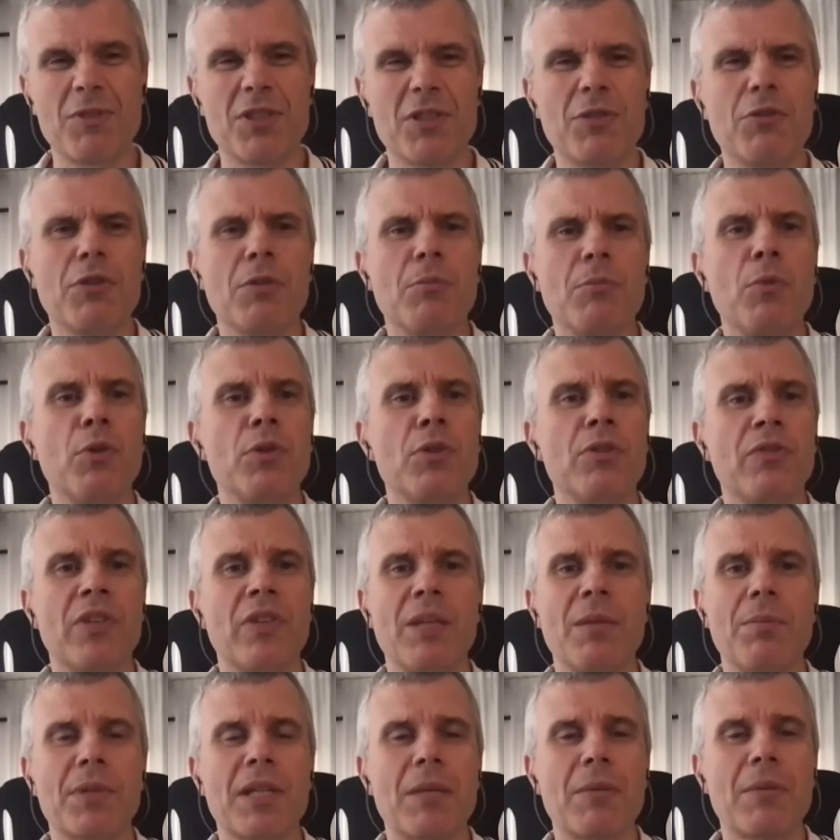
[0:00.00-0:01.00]
Would you call them more
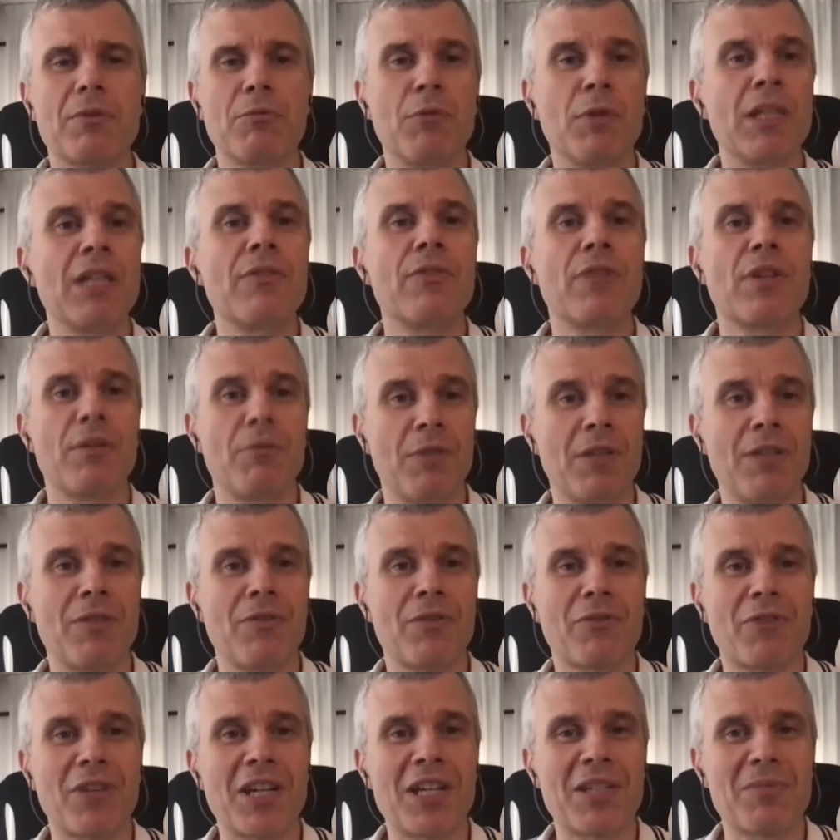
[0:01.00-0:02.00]
developed countries? Whatever
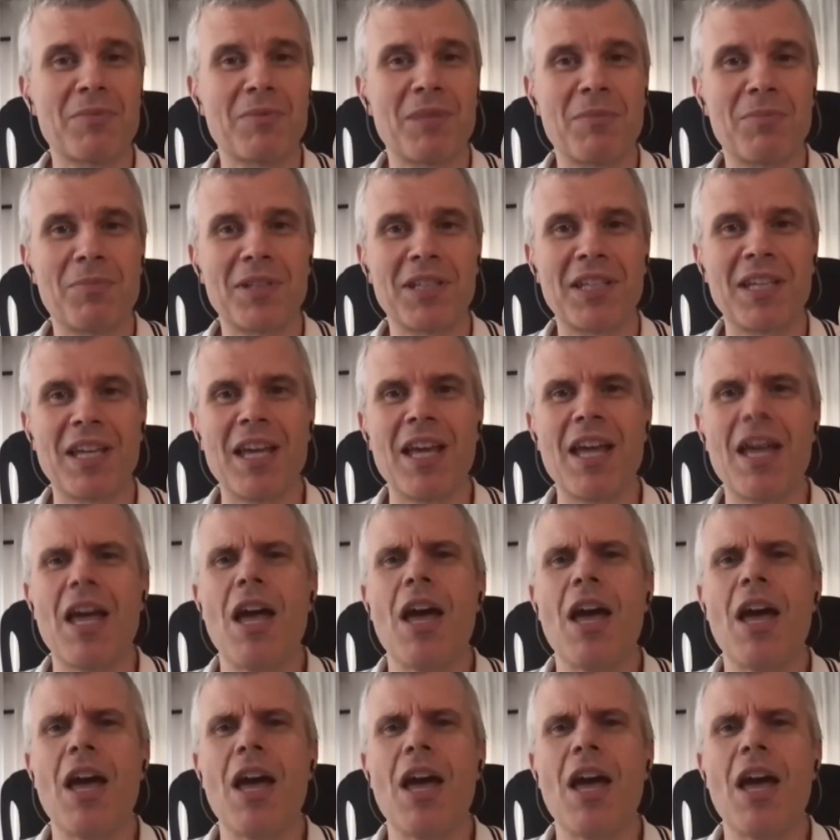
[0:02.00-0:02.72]
the phrase might be.